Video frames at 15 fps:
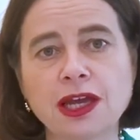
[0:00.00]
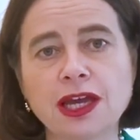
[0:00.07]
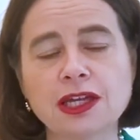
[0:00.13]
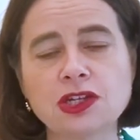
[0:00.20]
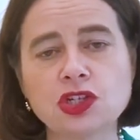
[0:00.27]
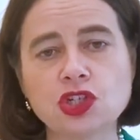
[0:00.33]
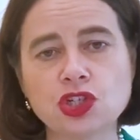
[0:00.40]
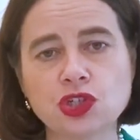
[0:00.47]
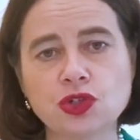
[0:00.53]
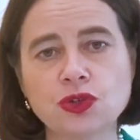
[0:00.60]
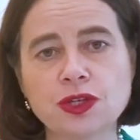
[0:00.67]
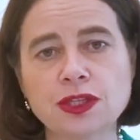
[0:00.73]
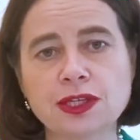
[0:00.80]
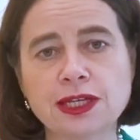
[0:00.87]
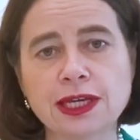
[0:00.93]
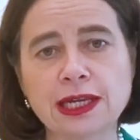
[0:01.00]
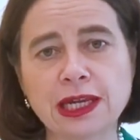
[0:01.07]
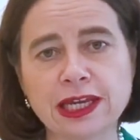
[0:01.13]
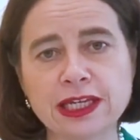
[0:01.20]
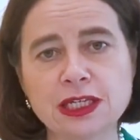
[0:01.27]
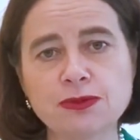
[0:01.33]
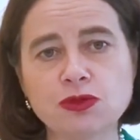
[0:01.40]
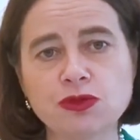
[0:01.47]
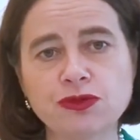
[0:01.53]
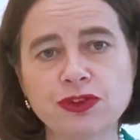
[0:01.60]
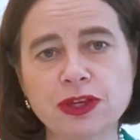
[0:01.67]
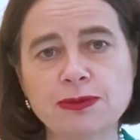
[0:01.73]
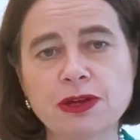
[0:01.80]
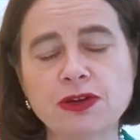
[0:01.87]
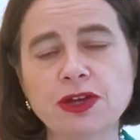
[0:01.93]
and ensuring that electable
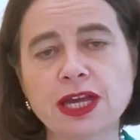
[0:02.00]
female